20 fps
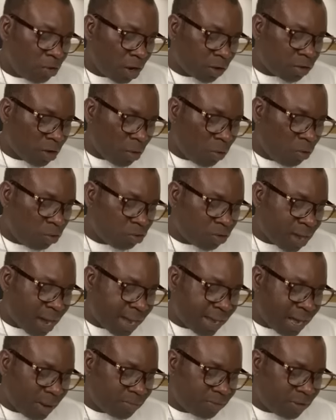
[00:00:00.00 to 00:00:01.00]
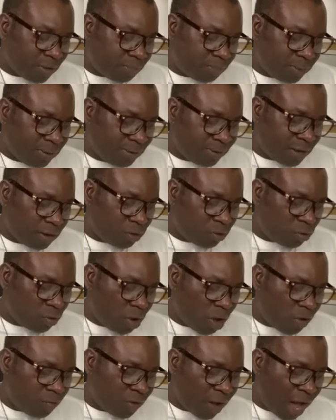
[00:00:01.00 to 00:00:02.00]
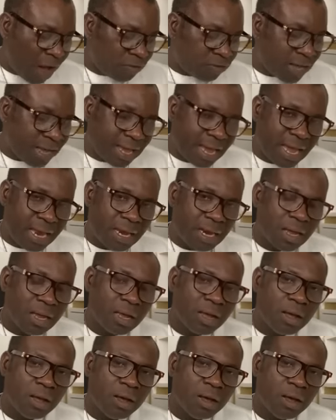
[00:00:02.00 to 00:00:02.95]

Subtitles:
Dr. Owusu can come say, please, the 12th house again.